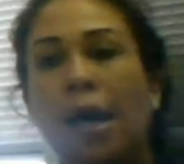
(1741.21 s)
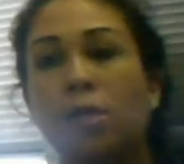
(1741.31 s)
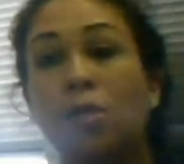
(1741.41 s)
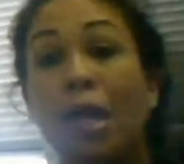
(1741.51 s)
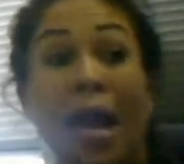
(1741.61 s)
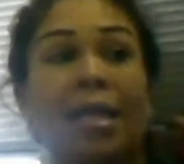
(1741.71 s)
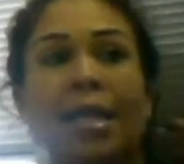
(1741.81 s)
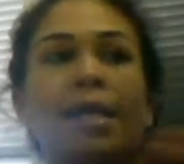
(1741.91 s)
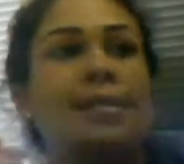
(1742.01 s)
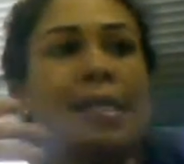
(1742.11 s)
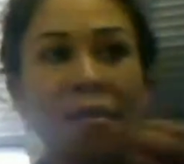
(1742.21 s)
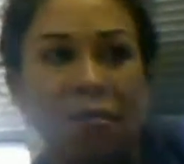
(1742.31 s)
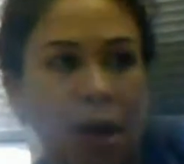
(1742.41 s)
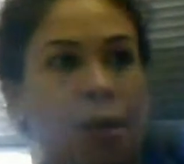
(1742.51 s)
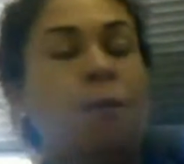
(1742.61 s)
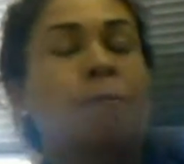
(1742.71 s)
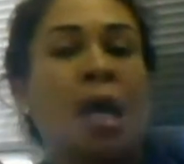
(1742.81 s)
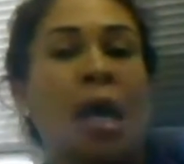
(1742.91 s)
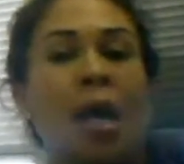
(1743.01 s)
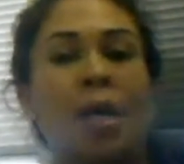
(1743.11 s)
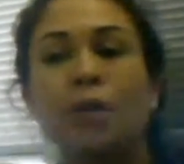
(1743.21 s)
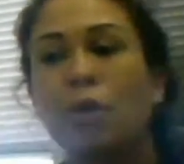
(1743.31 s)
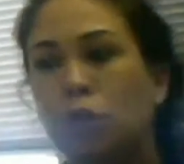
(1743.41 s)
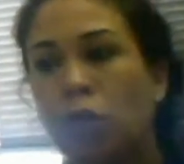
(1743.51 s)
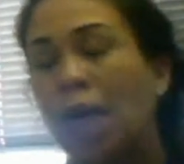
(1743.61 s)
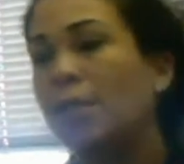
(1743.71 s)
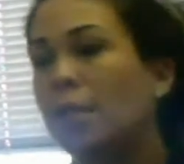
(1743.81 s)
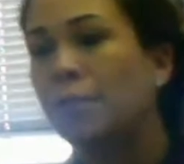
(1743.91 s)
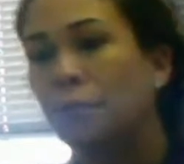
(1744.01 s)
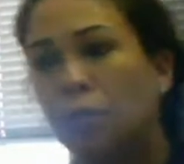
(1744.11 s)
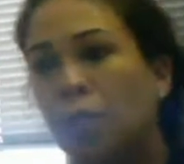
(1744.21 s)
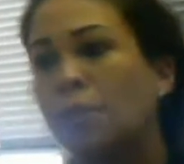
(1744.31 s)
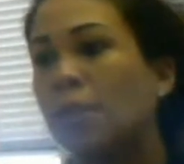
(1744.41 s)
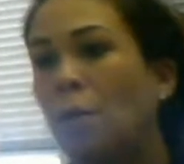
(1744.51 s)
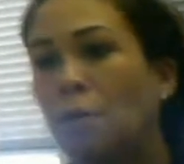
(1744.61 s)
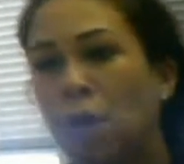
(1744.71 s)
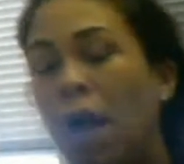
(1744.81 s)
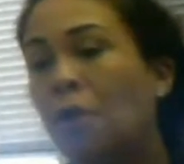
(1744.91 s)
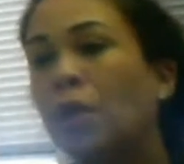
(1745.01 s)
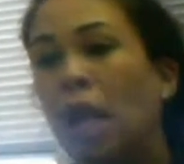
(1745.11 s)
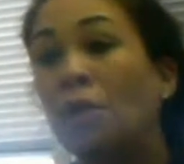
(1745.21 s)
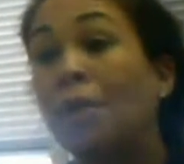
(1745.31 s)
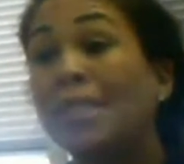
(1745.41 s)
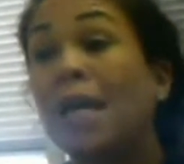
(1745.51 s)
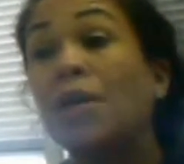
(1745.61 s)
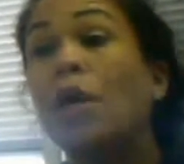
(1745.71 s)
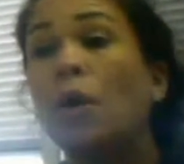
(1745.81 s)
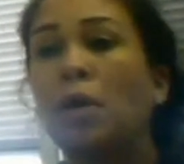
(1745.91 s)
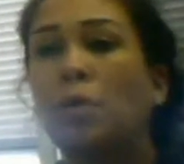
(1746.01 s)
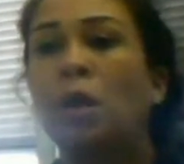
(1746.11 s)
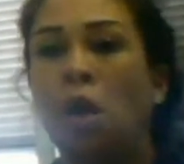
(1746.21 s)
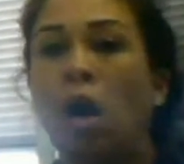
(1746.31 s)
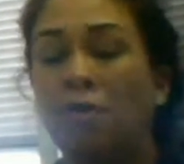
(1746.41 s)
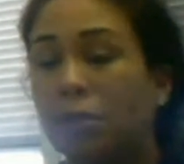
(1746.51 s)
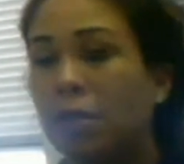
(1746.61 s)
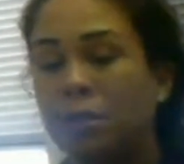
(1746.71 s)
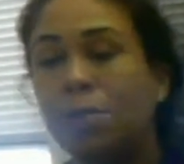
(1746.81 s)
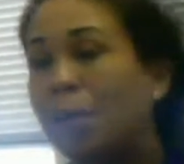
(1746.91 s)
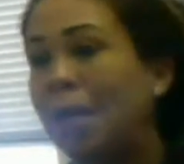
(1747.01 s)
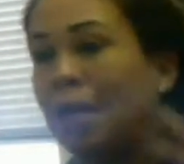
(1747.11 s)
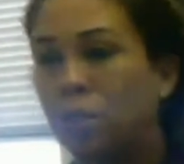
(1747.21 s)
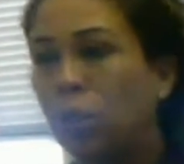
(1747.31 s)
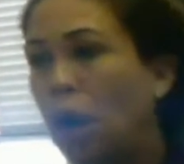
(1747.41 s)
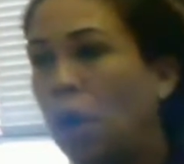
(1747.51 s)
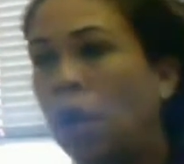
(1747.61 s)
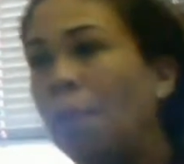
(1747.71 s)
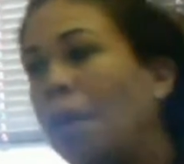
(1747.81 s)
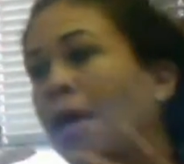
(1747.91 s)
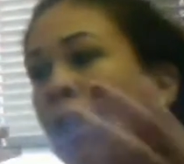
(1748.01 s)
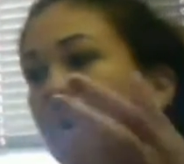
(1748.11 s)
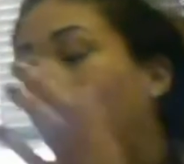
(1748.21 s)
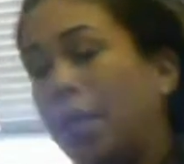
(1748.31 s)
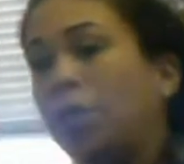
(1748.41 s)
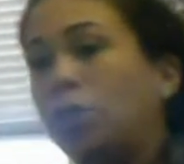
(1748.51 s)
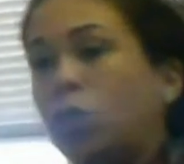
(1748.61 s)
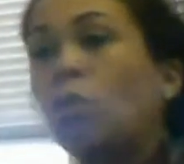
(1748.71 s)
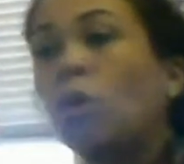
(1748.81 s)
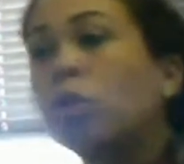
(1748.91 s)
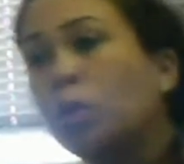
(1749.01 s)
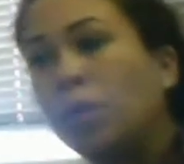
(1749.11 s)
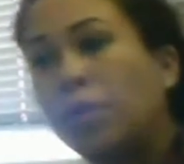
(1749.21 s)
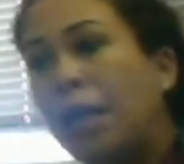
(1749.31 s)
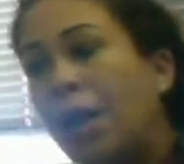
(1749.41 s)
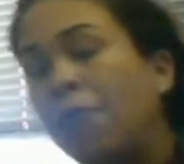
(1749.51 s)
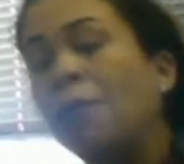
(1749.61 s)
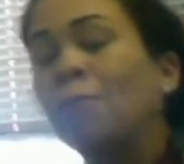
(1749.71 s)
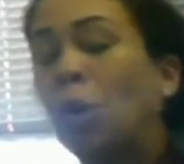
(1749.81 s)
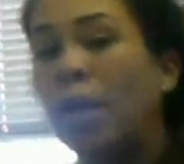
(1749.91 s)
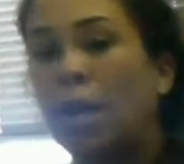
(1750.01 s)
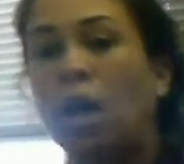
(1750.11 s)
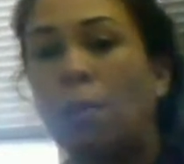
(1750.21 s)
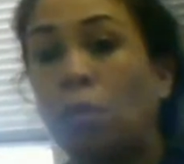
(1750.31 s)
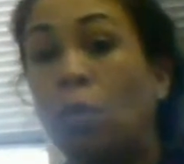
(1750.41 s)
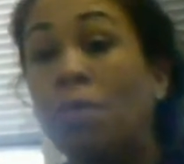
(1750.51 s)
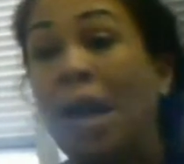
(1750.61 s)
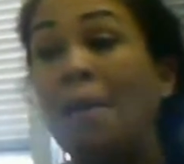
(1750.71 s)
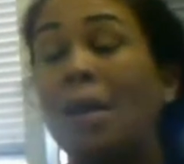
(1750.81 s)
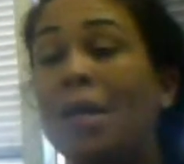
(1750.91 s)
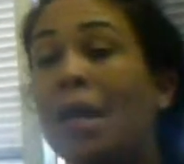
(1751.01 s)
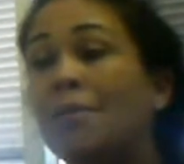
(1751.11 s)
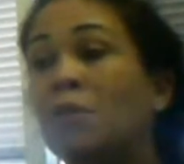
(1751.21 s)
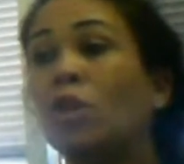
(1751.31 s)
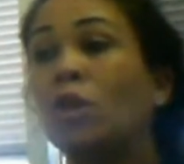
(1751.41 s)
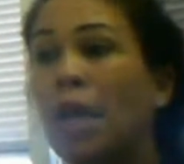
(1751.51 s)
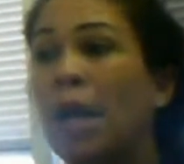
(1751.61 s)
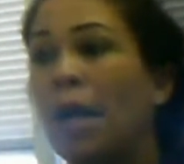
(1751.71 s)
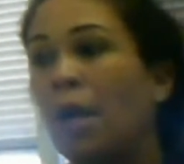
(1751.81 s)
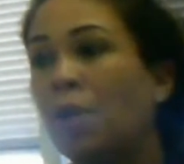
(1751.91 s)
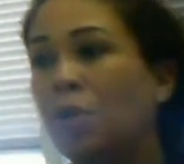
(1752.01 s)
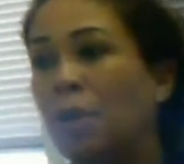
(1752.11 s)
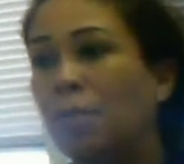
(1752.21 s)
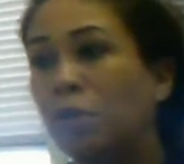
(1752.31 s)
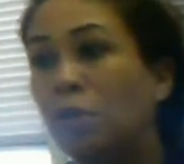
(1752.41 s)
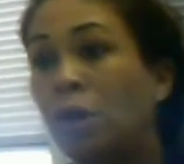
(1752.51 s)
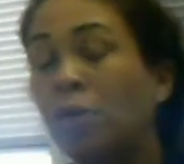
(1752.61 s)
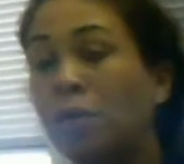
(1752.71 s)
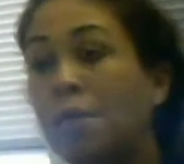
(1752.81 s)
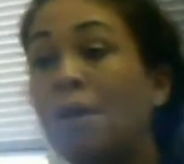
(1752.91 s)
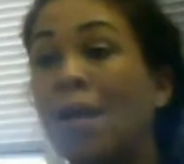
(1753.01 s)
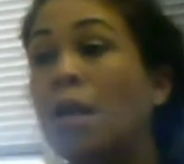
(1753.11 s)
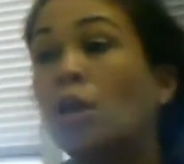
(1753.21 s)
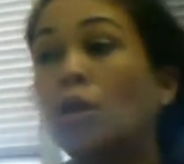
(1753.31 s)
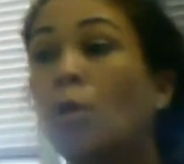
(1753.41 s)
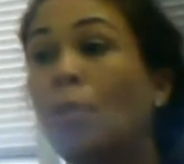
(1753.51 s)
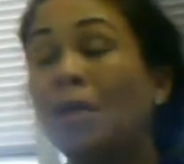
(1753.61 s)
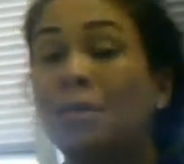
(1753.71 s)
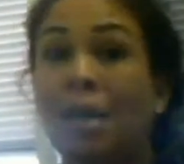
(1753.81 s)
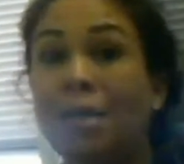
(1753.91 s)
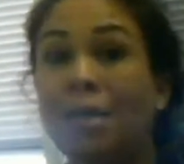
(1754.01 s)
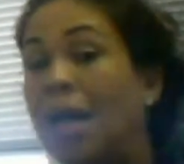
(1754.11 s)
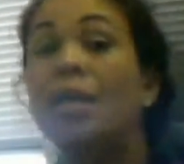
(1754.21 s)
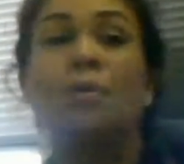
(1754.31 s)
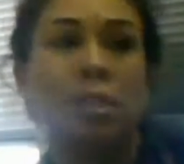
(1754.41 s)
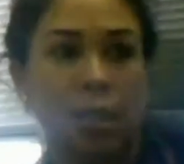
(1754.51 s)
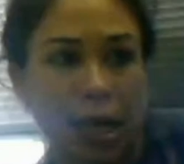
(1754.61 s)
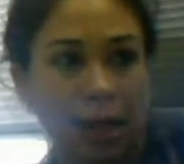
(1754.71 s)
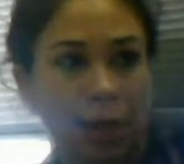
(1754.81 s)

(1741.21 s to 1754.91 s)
so that I can dive in and coach you guys and tips and help you out and really because I know how to run an office, and sometimes I get so caught up making sure we're doing stuff, or get caught up with one that I might not even look at other numbers, or I don't see, man, nobody signed anyone today.